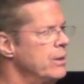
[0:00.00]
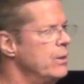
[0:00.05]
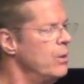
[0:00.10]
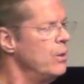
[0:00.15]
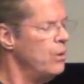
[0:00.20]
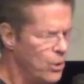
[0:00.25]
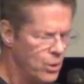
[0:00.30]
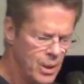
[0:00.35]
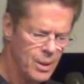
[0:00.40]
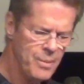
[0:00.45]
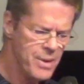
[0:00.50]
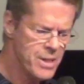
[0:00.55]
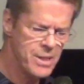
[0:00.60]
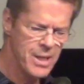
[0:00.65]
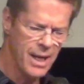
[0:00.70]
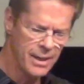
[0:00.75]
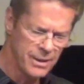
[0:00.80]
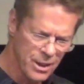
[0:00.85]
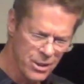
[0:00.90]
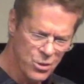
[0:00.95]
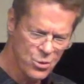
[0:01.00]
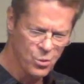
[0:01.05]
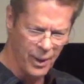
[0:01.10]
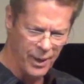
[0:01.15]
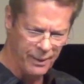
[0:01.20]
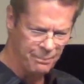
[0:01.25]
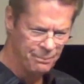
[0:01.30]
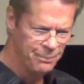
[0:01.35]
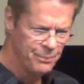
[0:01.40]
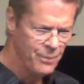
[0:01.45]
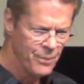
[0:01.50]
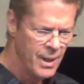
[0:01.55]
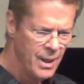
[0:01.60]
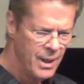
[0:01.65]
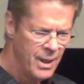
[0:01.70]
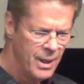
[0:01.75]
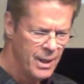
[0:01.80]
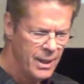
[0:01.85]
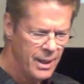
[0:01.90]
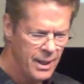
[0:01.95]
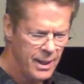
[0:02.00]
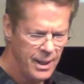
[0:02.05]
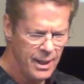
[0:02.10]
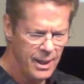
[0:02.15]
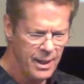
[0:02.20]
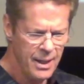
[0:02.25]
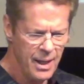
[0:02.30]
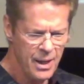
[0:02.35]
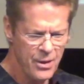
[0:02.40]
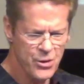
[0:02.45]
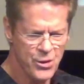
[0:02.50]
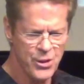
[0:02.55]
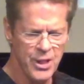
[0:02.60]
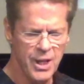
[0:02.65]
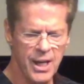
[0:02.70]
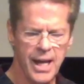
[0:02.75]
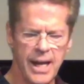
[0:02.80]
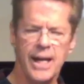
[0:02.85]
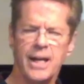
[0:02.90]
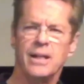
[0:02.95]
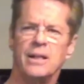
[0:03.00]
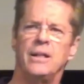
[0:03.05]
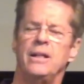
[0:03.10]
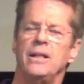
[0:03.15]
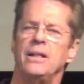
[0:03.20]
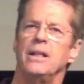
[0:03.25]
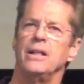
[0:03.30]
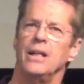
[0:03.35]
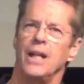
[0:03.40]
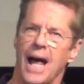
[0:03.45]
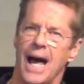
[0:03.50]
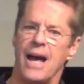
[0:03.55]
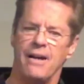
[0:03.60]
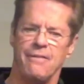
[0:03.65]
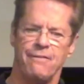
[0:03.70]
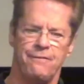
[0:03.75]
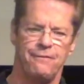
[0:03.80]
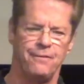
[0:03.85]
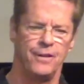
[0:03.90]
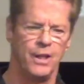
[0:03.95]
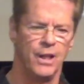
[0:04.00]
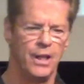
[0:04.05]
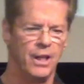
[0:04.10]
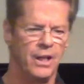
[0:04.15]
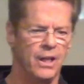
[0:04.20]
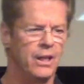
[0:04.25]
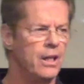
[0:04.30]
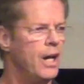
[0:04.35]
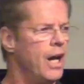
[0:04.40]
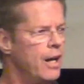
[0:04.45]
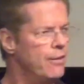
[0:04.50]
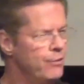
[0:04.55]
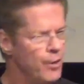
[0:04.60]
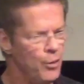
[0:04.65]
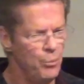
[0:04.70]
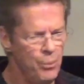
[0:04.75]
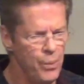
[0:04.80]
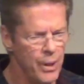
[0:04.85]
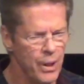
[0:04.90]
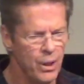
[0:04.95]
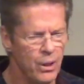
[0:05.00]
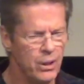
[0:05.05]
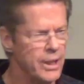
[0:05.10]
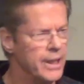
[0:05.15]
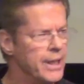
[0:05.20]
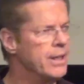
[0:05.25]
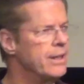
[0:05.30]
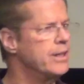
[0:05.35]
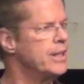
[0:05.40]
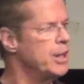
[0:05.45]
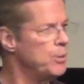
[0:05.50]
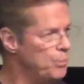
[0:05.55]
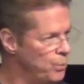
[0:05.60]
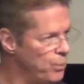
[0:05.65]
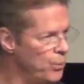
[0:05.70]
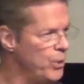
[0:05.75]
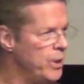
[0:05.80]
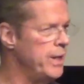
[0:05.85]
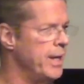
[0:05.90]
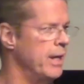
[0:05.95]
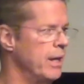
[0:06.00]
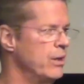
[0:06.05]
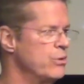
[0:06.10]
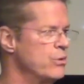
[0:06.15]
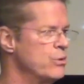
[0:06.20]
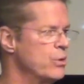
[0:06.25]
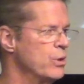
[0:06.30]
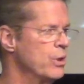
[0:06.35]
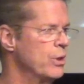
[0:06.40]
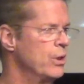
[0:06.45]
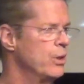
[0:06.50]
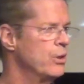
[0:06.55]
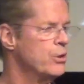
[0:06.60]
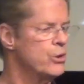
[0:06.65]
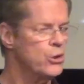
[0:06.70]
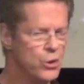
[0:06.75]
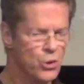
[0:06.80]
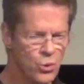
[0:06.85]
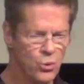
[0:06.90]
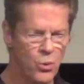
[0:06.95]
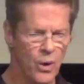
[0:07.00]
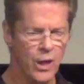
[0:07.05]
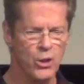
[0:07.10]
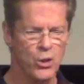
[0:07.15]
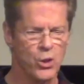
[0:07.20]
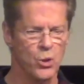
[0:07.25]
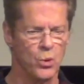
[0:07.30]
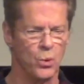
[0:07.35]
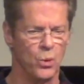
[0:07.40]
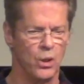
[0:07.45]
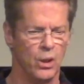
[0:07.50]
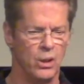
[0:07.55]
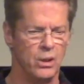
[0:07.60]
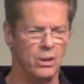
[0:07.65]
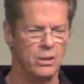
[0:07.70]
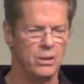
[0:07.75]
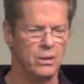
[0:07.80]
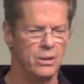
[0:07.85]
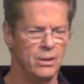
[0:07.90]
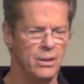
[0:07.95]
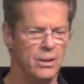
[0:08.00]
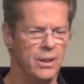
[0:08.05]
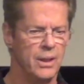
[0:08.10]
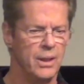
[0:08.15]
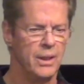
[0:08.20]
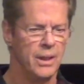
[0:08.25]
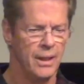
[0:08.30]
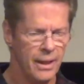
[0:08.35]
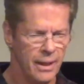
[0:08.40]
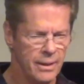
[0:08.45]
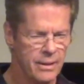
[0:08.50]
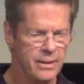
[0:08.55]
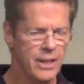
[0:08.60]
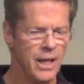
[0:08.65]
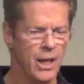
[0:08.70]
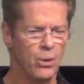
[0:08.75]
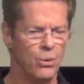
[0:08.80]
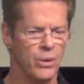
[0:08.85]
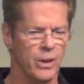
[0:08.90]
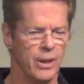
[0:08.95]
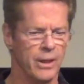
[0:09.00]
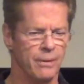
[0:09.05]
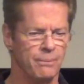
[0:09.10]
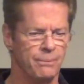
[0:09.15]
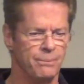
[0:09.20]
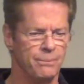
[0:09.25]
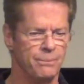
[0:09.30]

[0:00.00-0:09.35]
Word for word: Or, or let me say it this way it, it's the hidden life of a building that brings structural integrity.